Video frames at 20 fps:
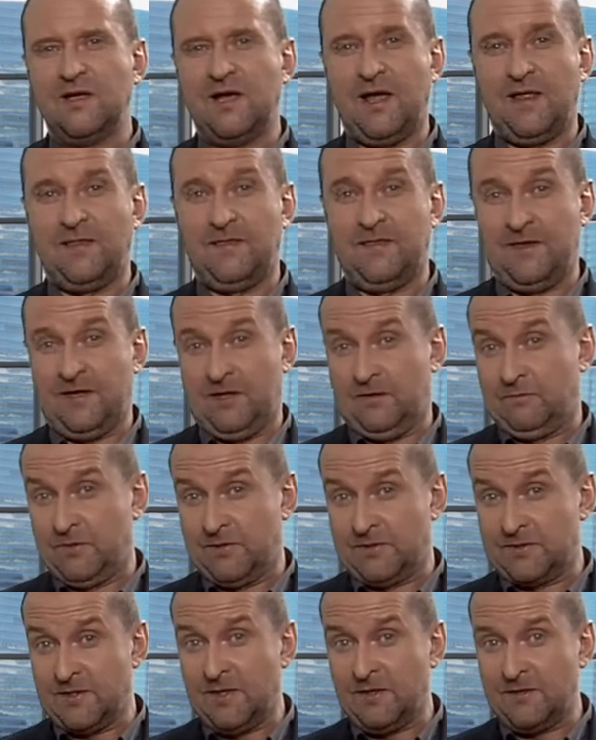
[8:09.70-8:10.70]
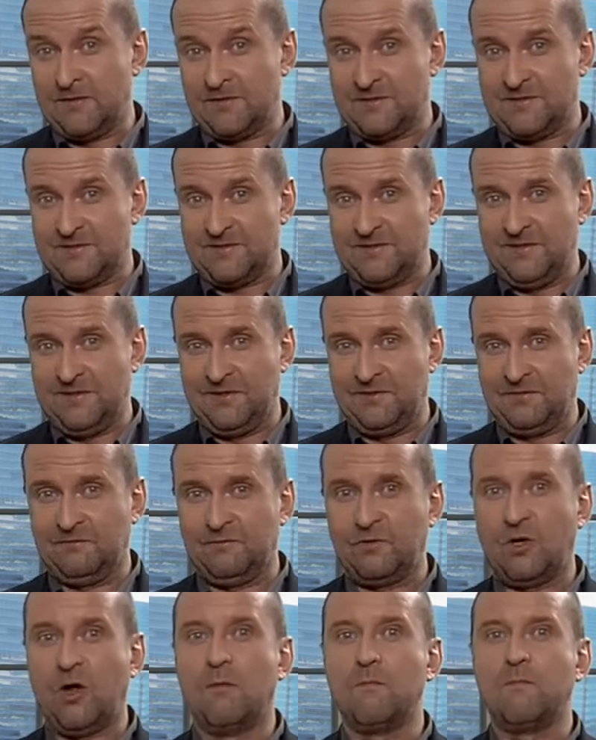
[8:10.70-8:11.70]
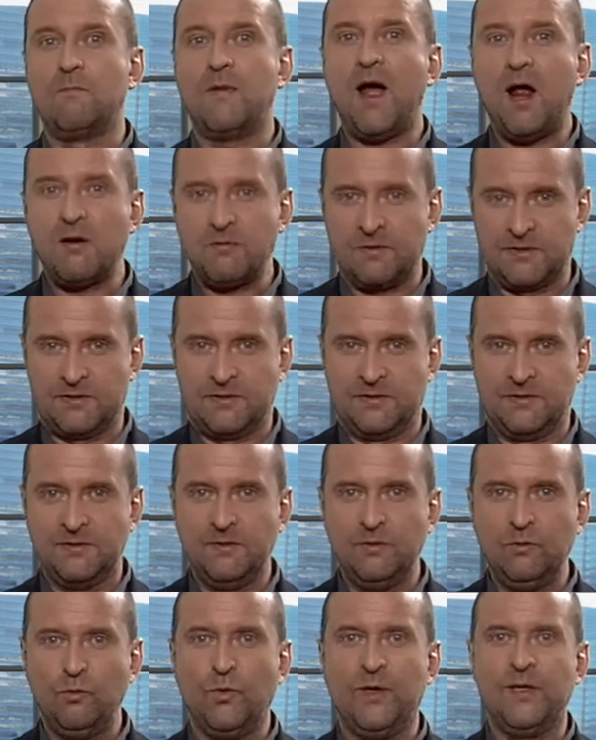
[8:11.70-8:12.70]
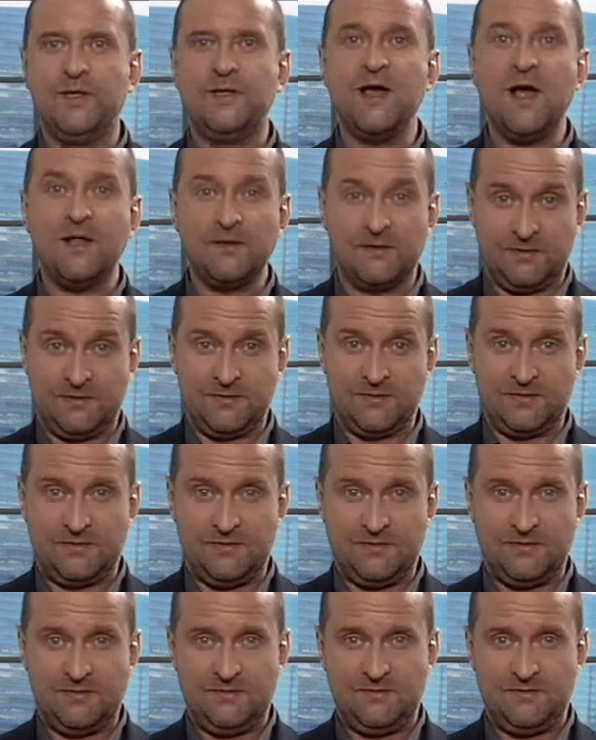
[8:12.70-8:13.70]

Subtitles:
and their results in comparison with others.